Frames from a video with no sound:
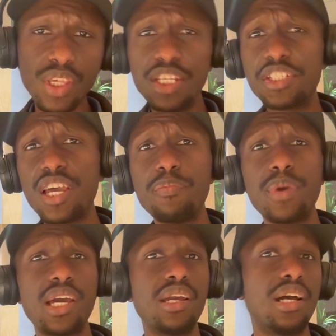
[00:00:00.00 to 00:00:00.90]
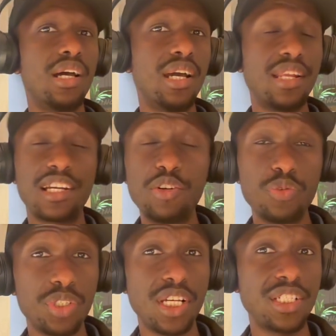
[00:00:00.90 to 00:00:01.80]
each time my ad account
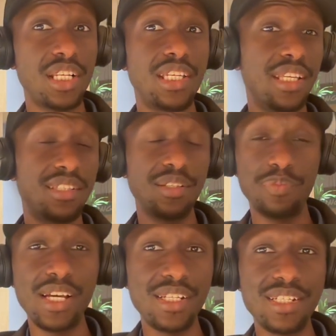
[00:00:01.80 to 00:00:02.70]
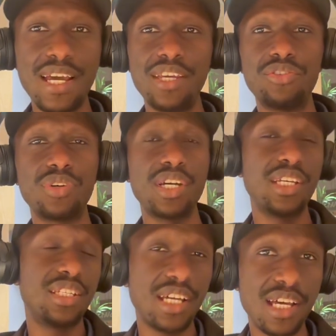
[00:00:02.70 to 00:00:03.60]
was actually getting banned, I
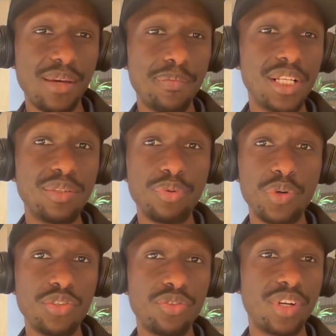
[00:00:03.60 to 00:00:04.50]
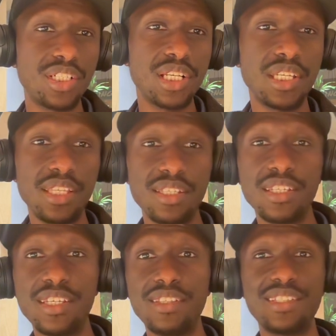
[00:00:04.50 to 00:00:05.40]
tried multiple ways of actually
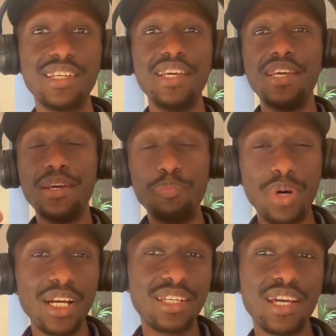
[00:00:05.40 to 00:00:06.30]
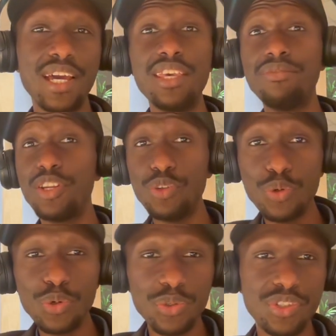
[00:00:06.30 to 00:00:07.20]
getting it back. I even
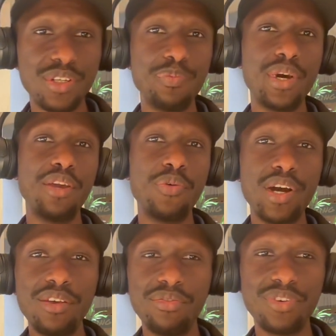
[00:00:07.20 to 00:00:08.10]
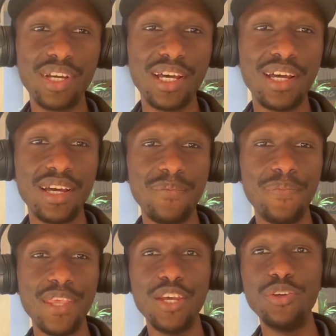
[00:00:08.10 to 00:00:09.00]
used my wife,
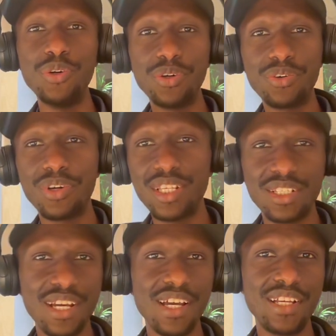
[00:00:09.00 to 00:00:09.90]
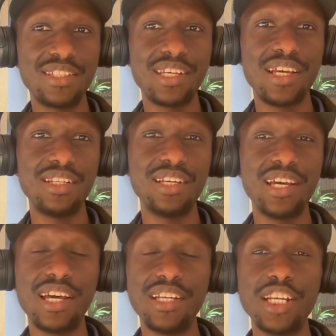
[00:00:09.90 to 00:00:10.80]
credit cards, and
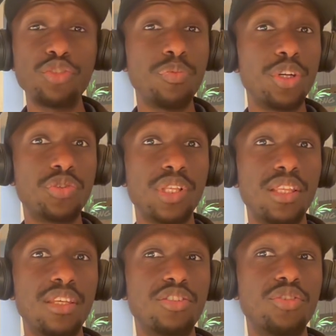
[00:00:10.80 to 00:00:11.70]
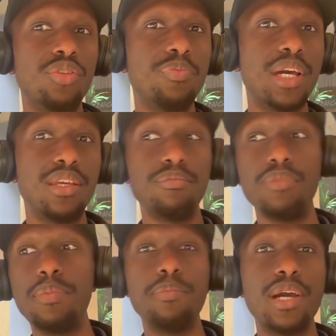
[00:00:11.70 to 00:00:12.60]
just to make sure that it's not my
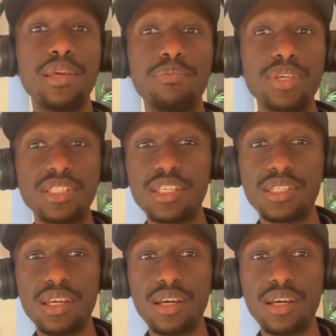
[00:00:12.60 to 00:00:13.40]
business